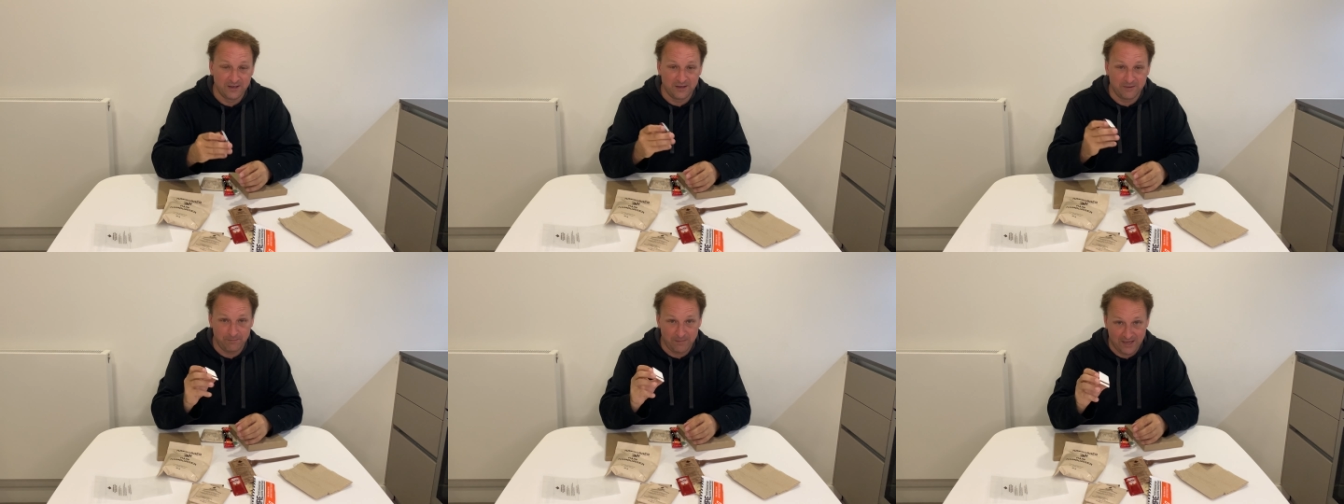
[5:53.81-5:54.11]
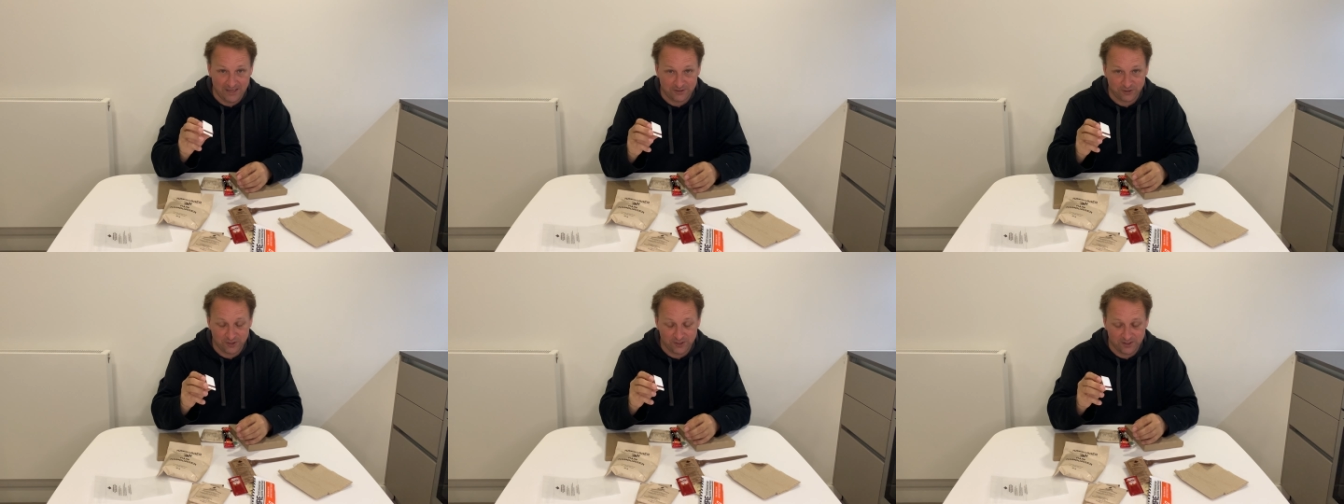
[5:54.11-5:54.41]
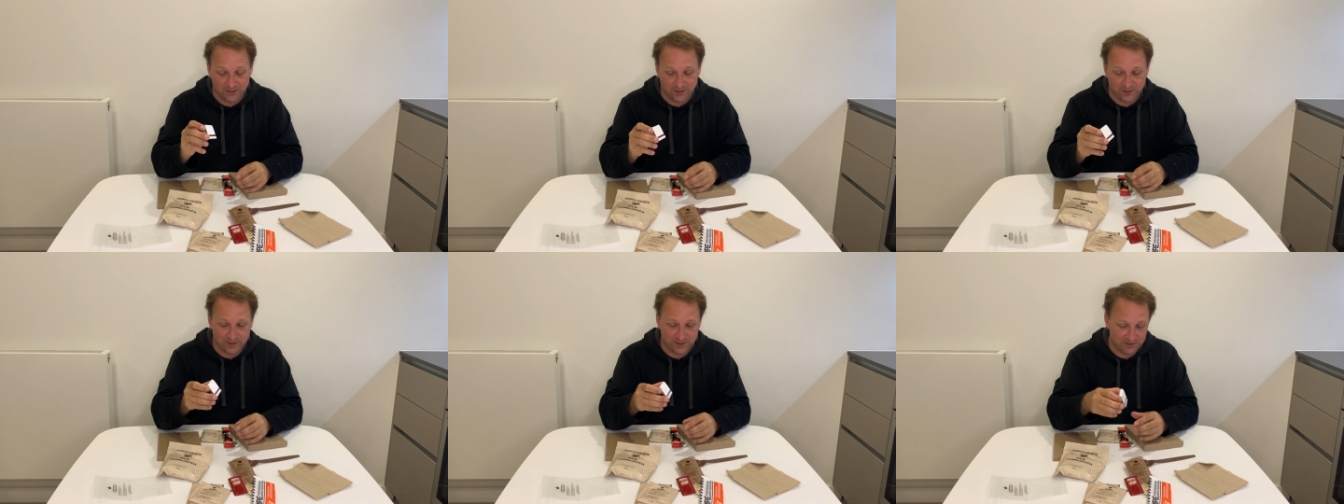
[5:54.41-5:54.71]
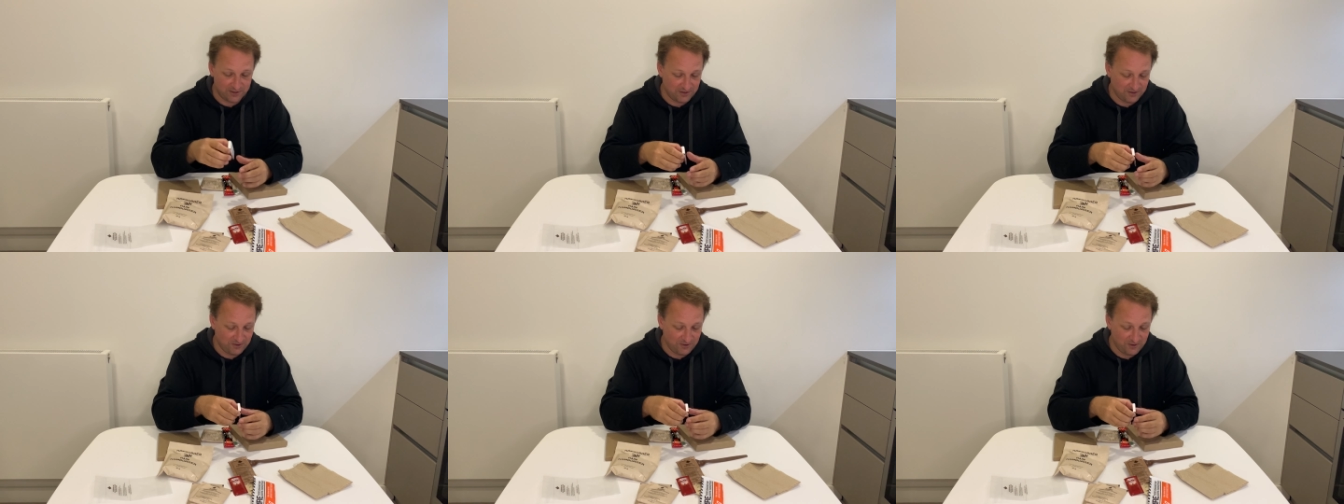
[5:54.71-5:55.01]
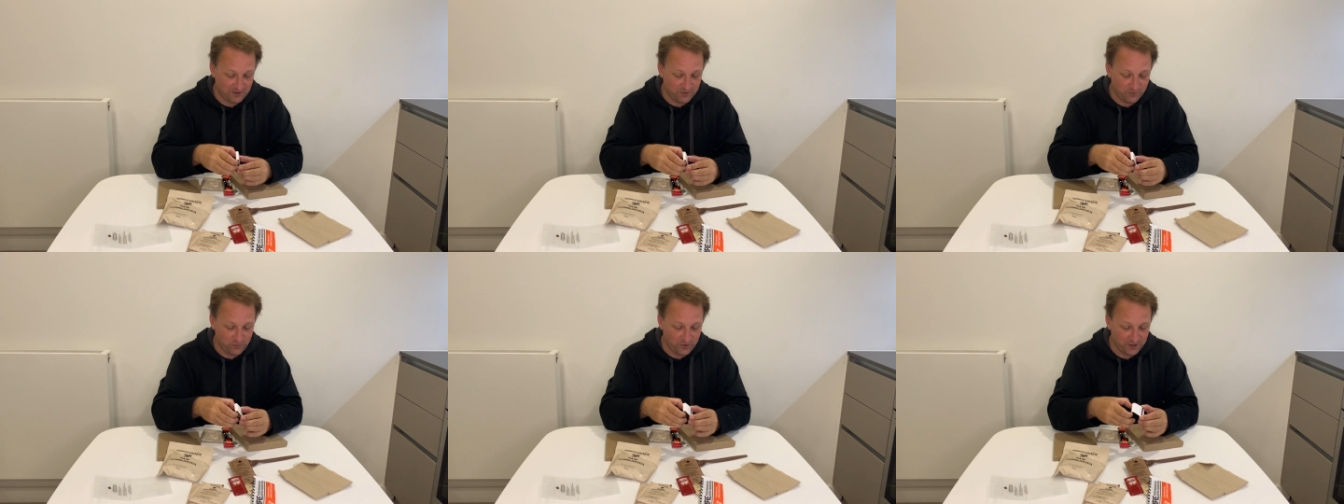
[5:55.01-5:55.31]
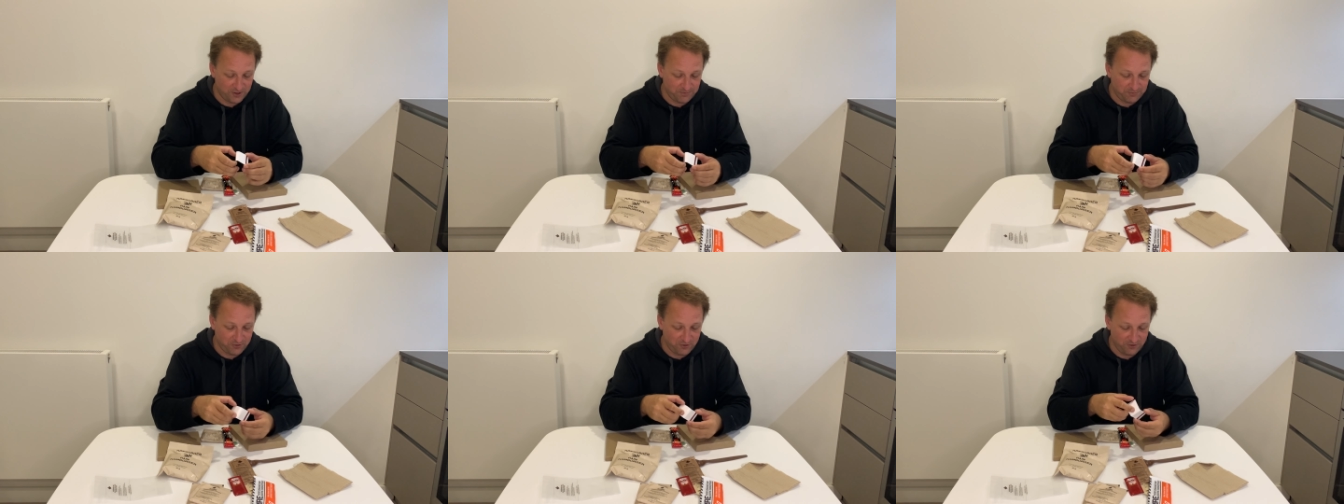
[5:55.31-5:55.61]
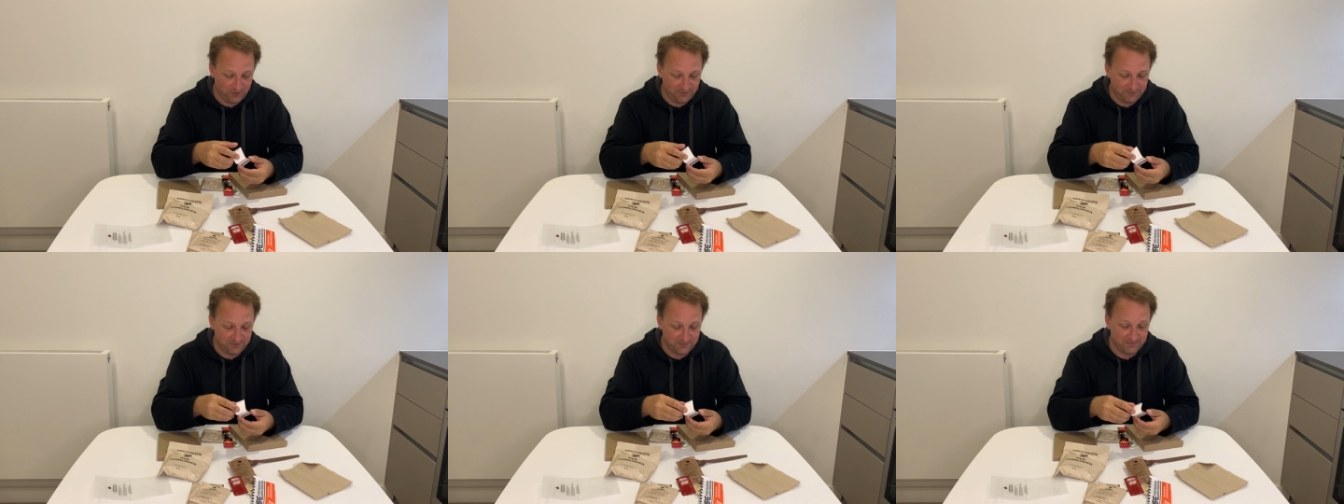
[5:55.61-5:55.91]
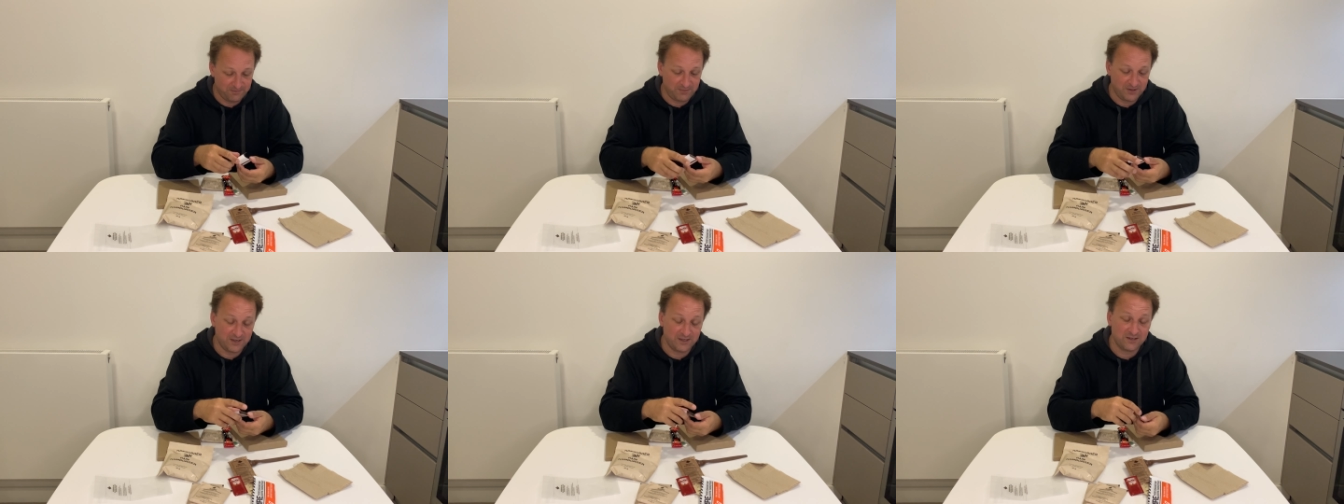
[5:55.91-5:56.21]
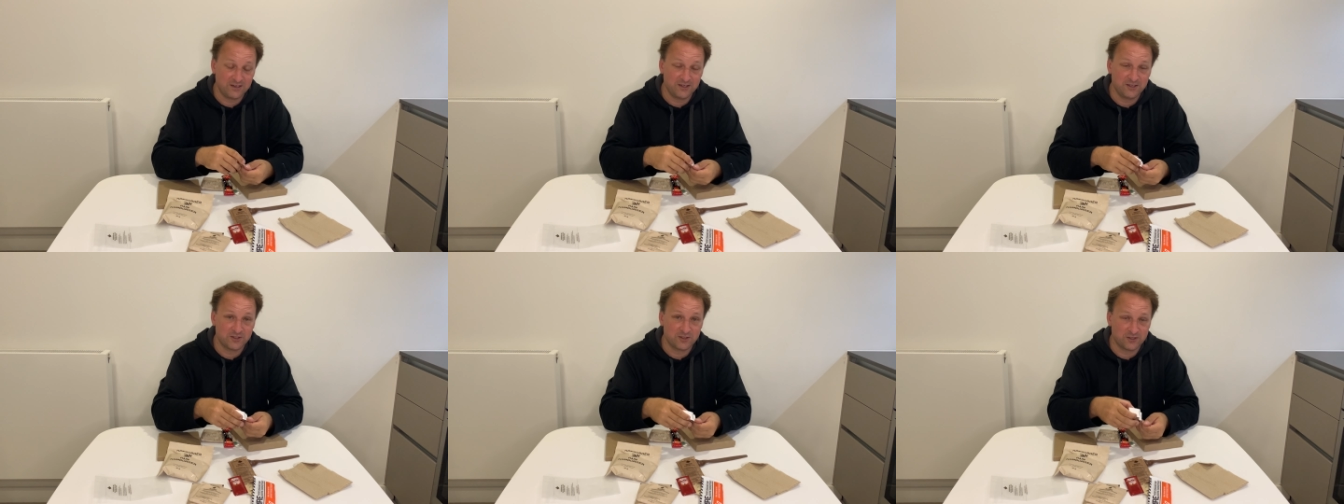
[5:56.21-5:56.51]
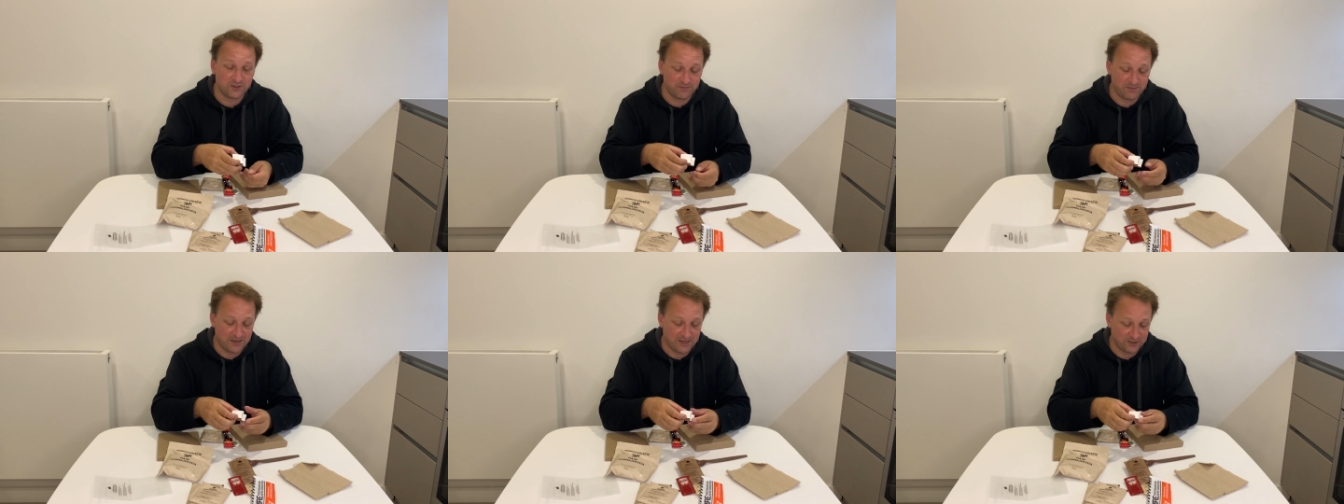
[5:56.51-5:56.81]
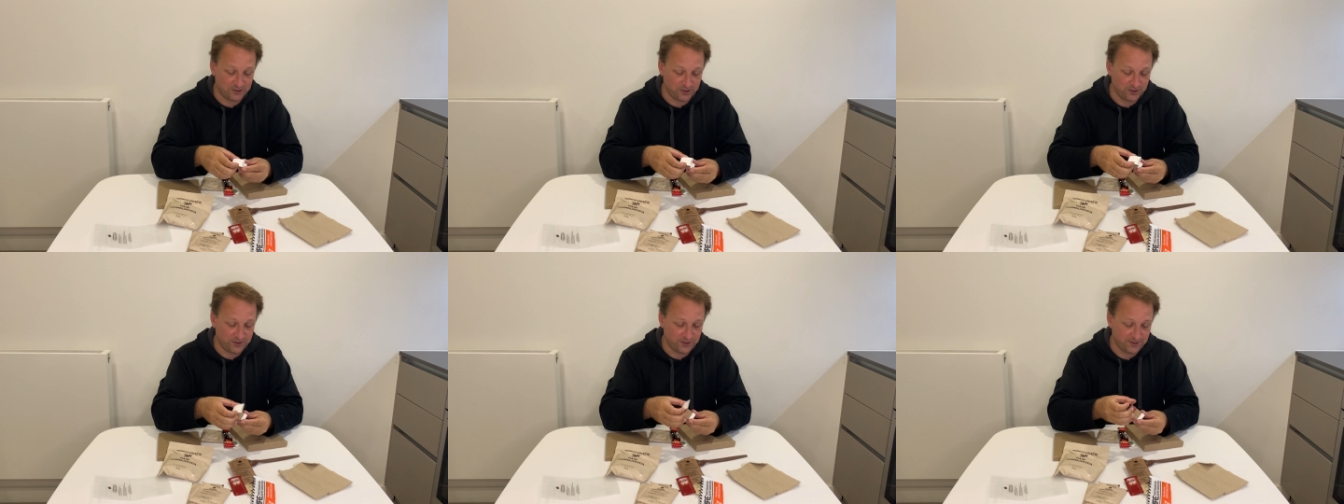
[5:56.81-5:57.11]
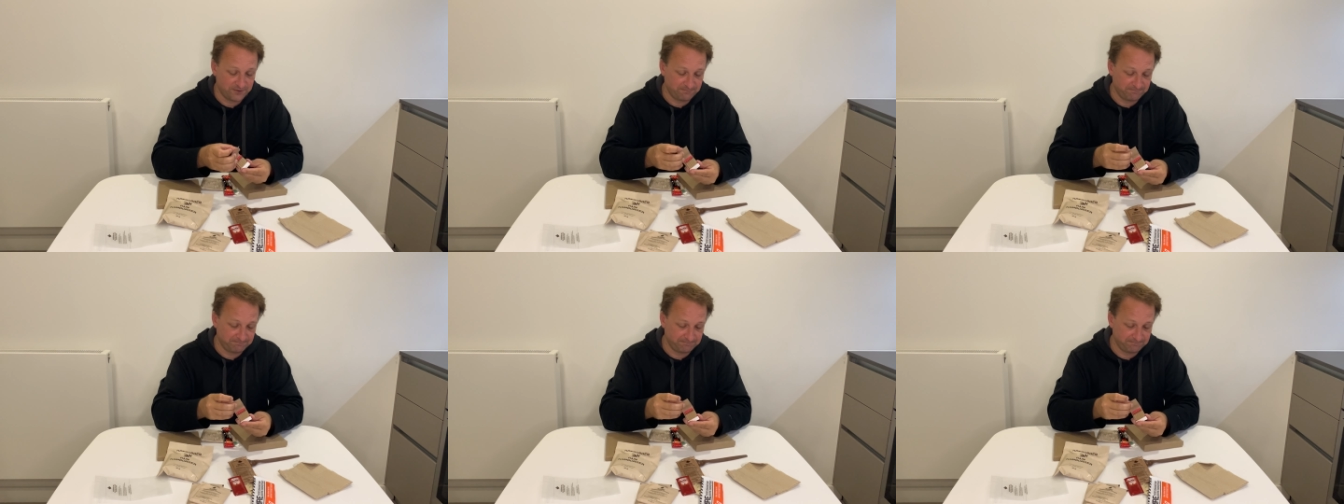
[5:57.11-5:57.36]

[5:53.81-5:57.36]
Matches, non-waterproof, but at least there's matches.